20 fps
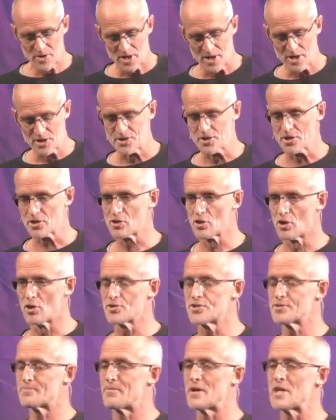is that
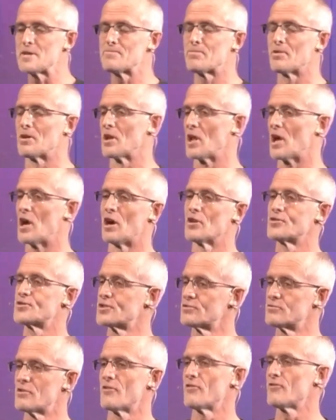God's people are
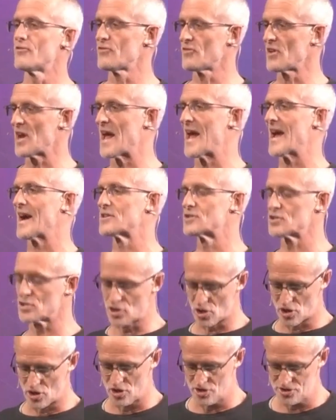to reflect
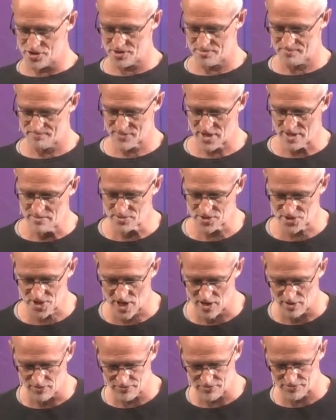God
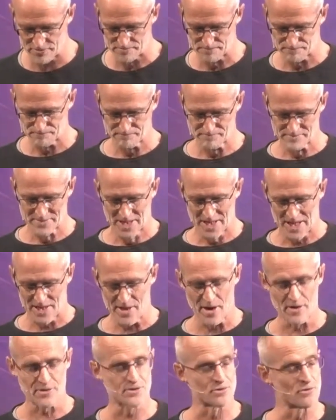himself,
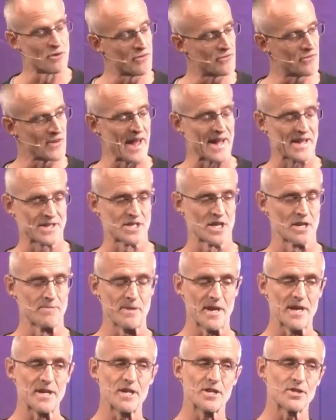and they're to reflect
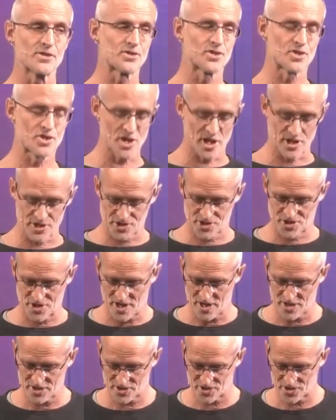him in his
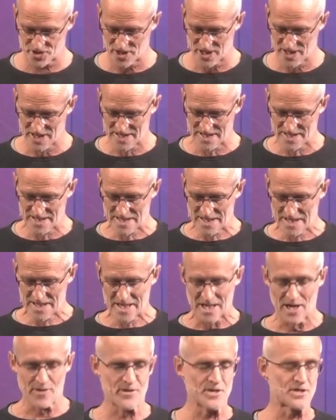justice.
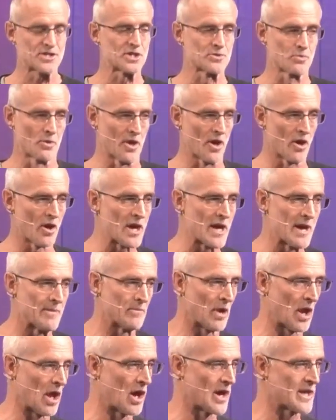This is what I
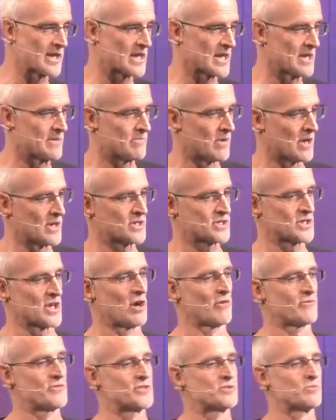am like in
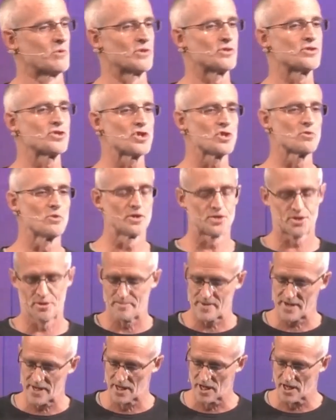myself. This is what you are to
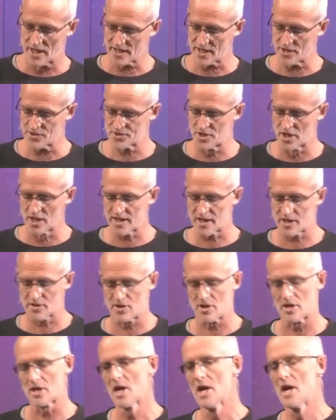be like. It's like
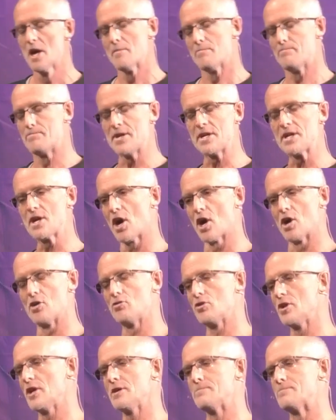the be
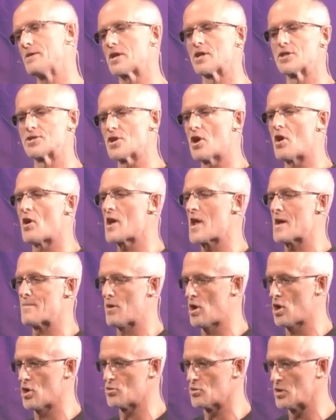holy because I am
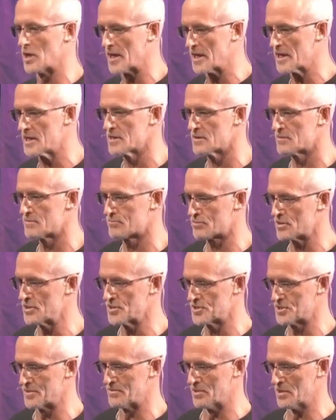holy
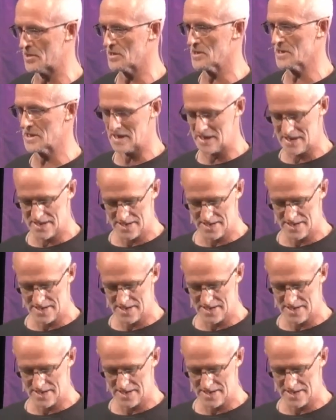principle.